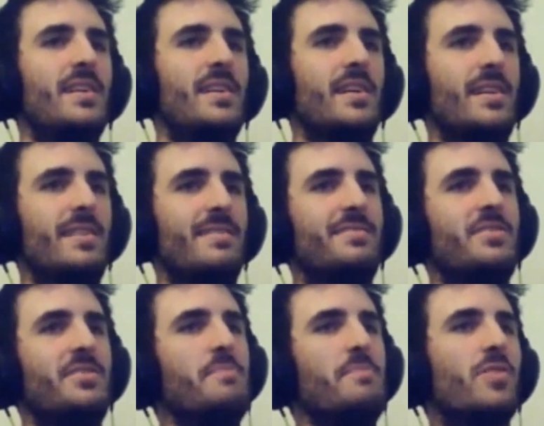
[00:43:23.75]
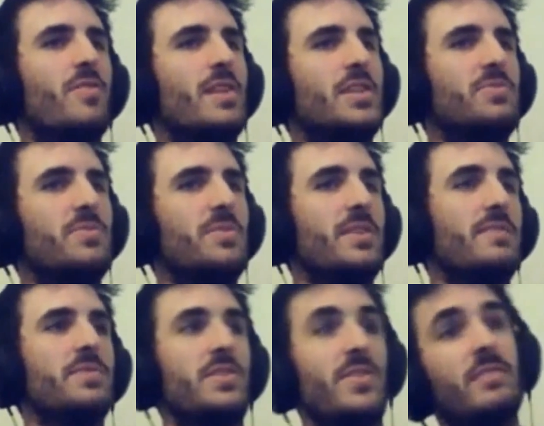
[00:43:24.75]
and you progress through the
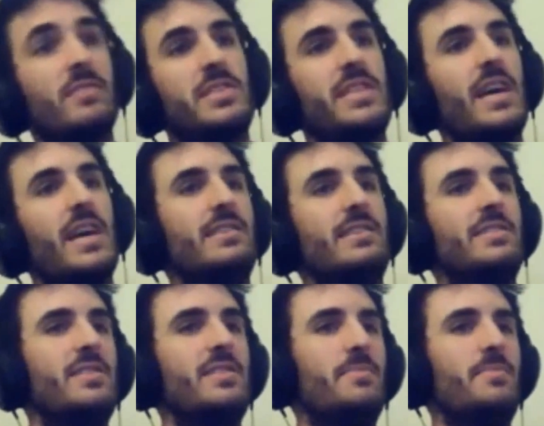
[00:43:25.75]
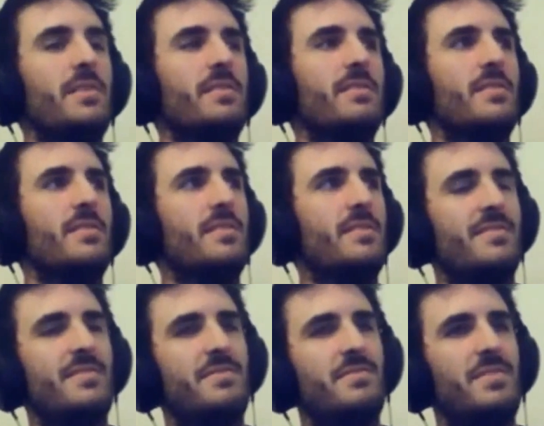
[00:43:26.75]
levels. And that got second, so I mean,
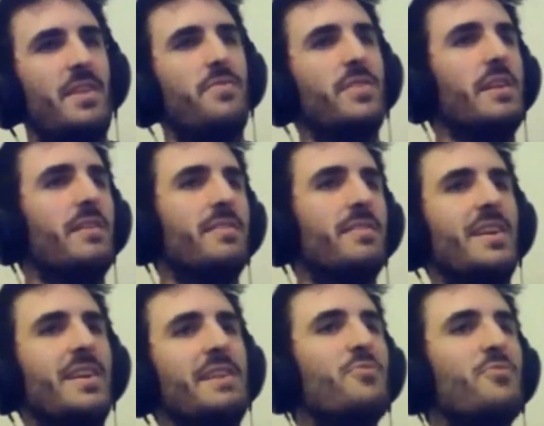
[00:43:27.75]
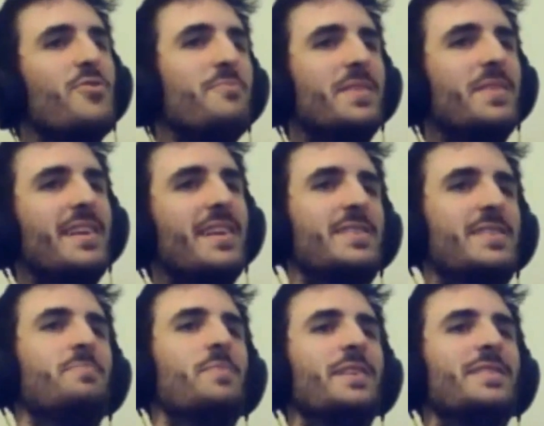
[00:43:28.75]
definitely an improvement there
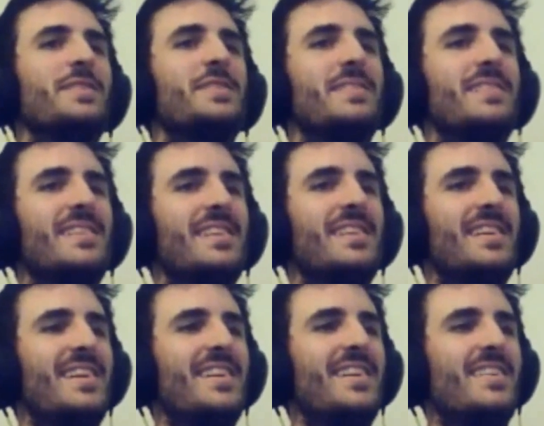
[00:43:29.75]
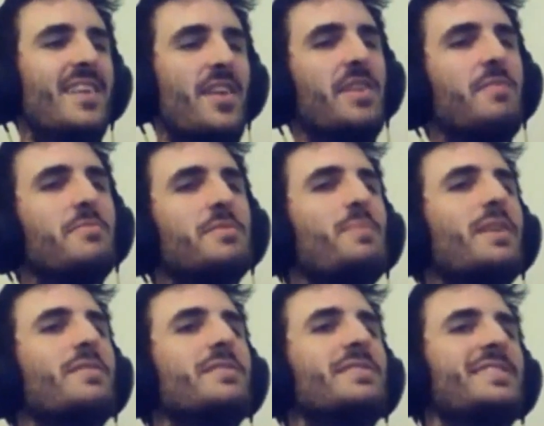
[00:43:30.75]
somewhere. So I think it was
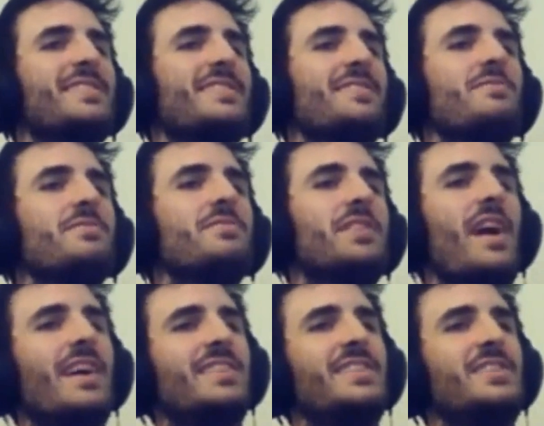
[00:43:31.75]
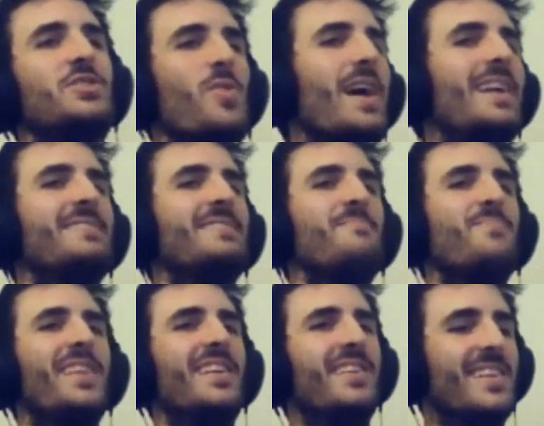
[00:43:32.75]
because also I actually tried,
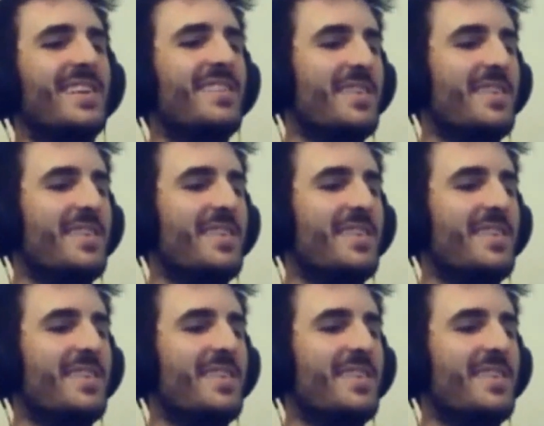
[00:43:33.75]
I